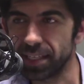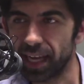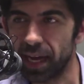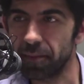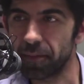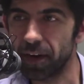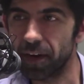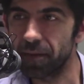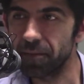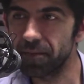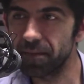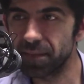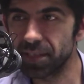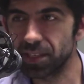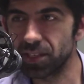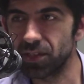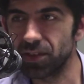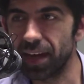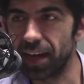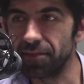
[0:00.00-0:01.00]
Capcom,
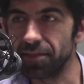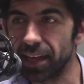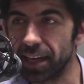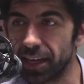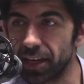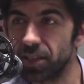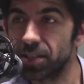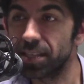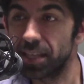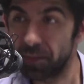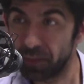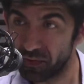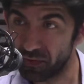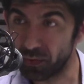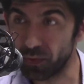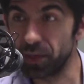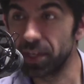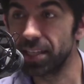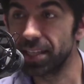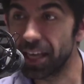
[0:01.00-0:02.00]
since you have like a team of
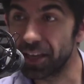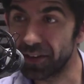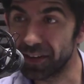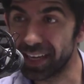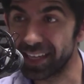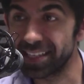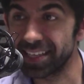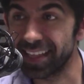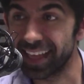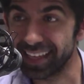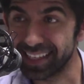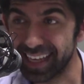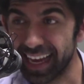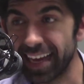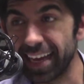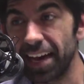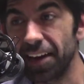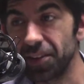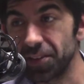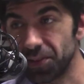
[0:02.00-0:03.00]
3 that you get to like
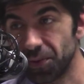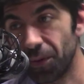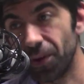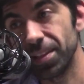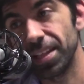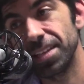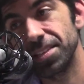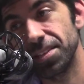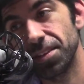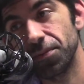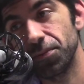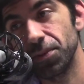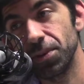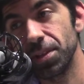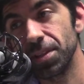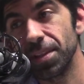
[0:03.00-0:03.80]
tag out and do all that stuff with.